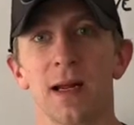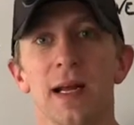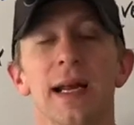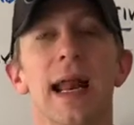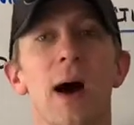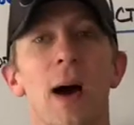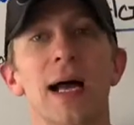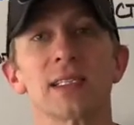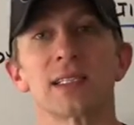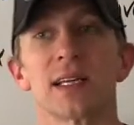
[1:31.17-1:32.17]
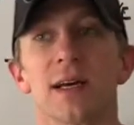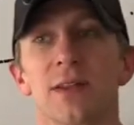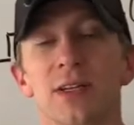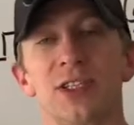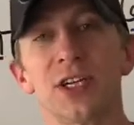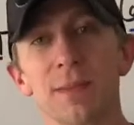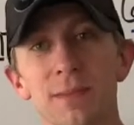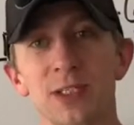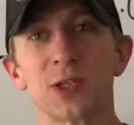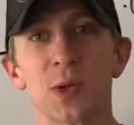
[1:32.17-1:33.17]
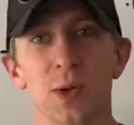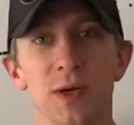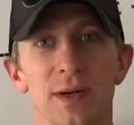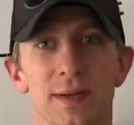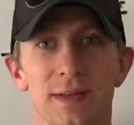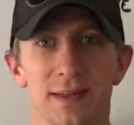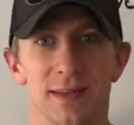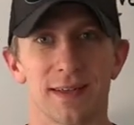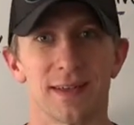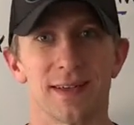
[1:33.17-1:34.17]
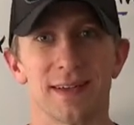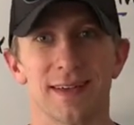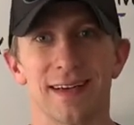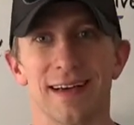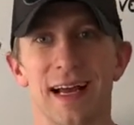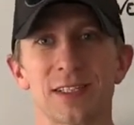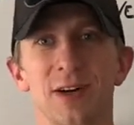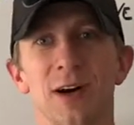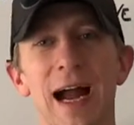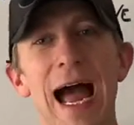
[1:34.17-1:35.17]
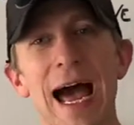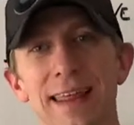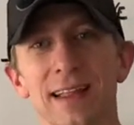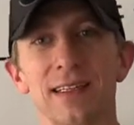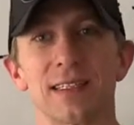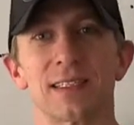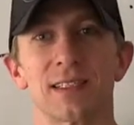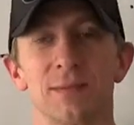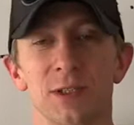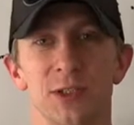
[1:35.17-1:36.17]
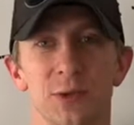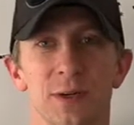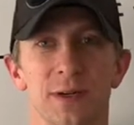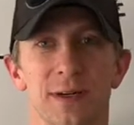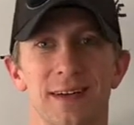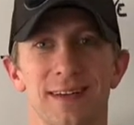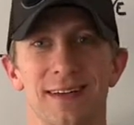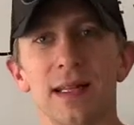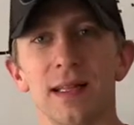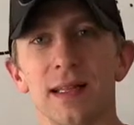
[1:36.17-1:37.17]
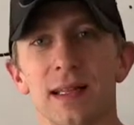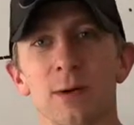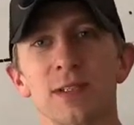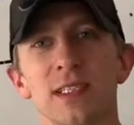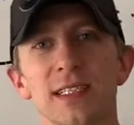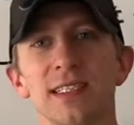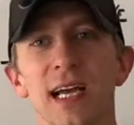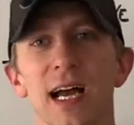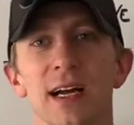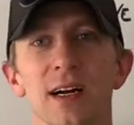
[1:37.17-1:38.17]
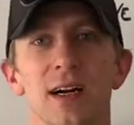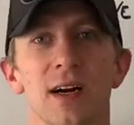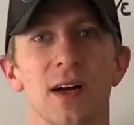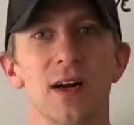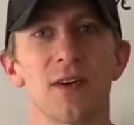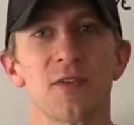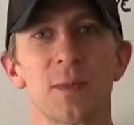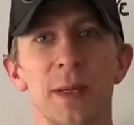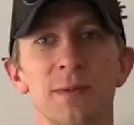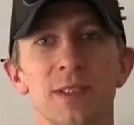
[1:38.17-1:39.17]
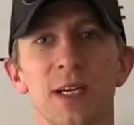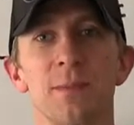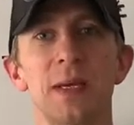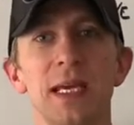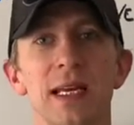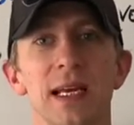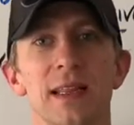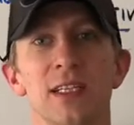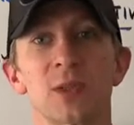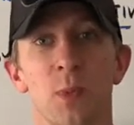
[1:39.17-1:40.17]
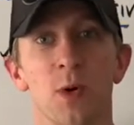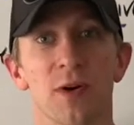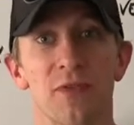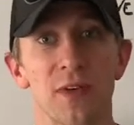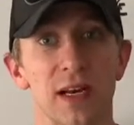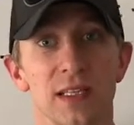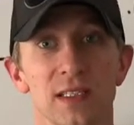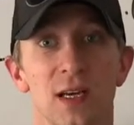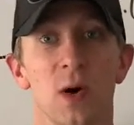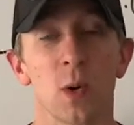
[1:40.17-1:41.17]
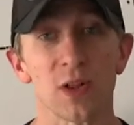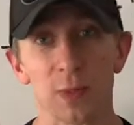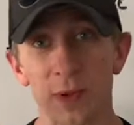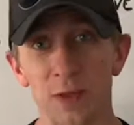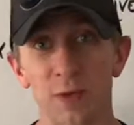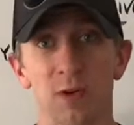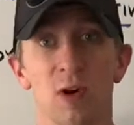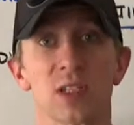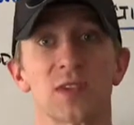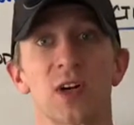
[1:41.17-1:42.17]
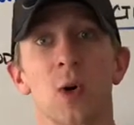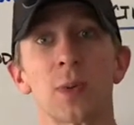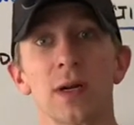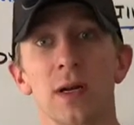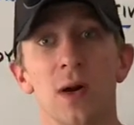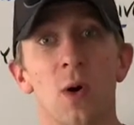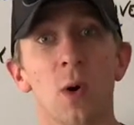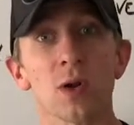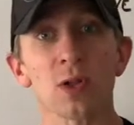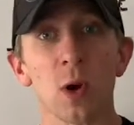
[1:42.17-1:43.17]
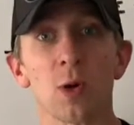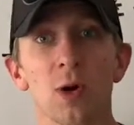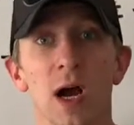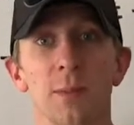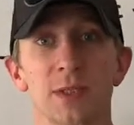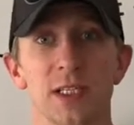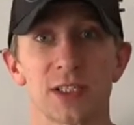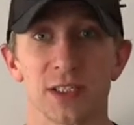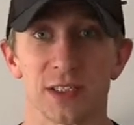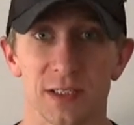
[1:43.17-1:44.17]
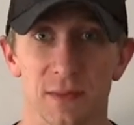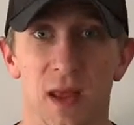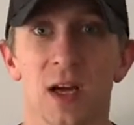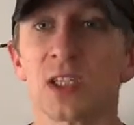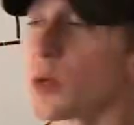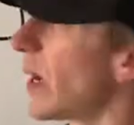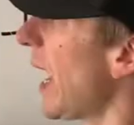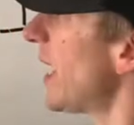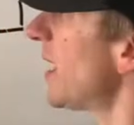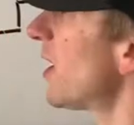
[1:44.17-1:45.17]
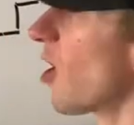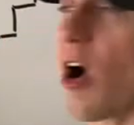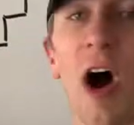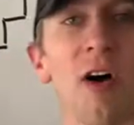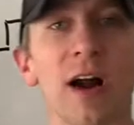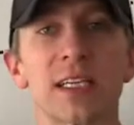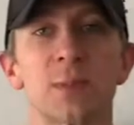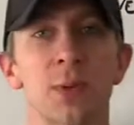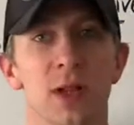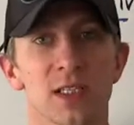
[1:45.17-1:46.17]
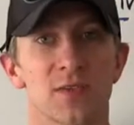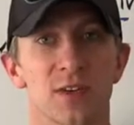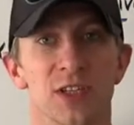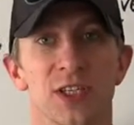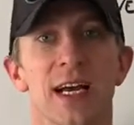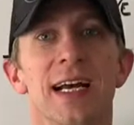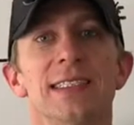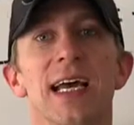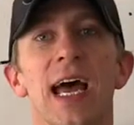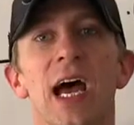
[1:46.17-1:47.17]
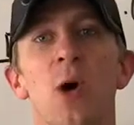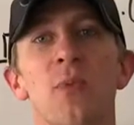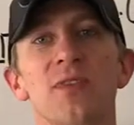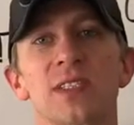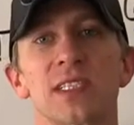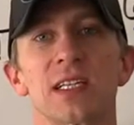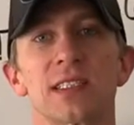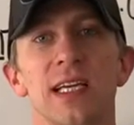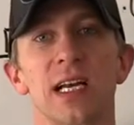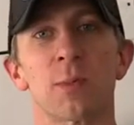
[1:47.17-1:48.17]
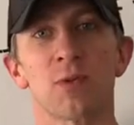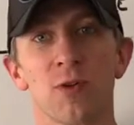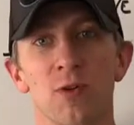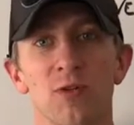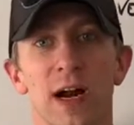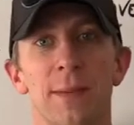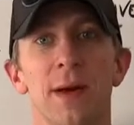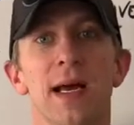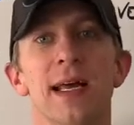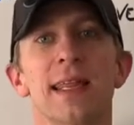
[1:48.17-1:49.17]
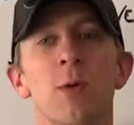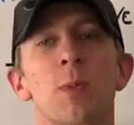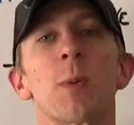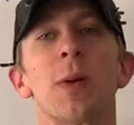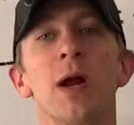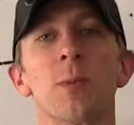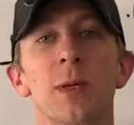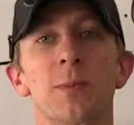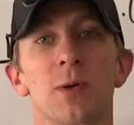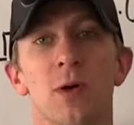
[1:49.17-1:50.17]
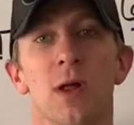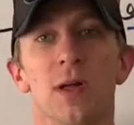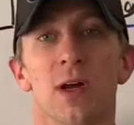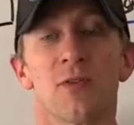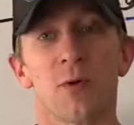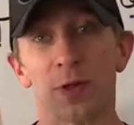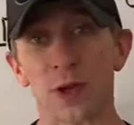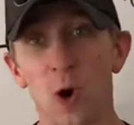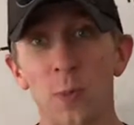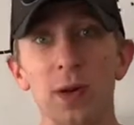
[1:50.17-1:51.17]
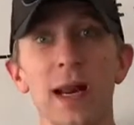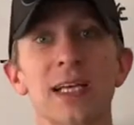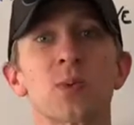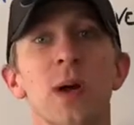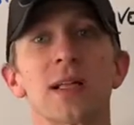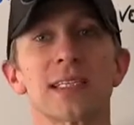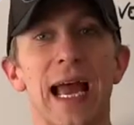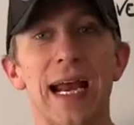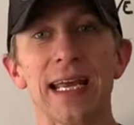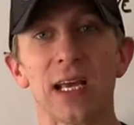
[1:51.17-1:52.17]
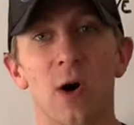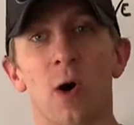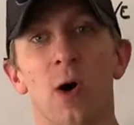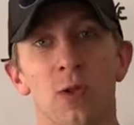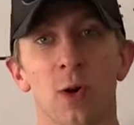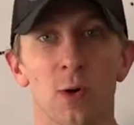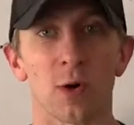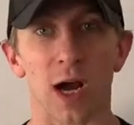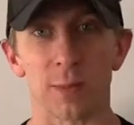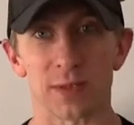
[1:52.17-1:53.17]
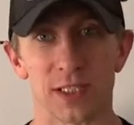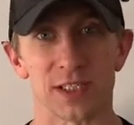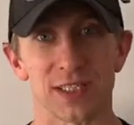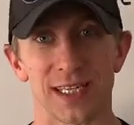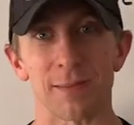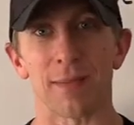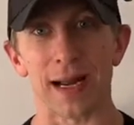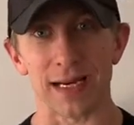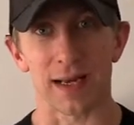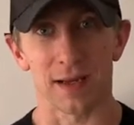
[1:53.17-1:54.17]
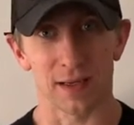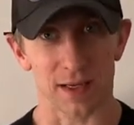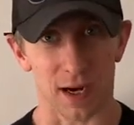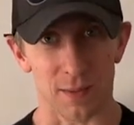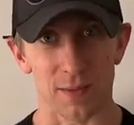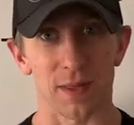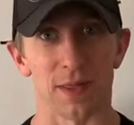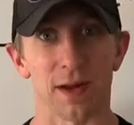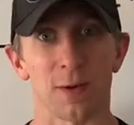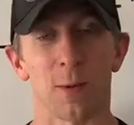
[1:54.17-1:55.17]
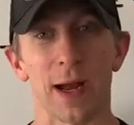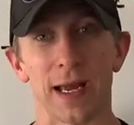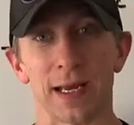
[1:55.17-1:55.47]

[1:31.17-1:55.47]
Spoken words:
Now, as the gym matured, as our athletes matured, there was a desire for people to compete in the sport of fitness, whether it be through the CrossFit Open or local competitions. So we added in our RX Plus version to help facilitate a program that would prepare people for the Open as well as any and all local competitions that might come their way.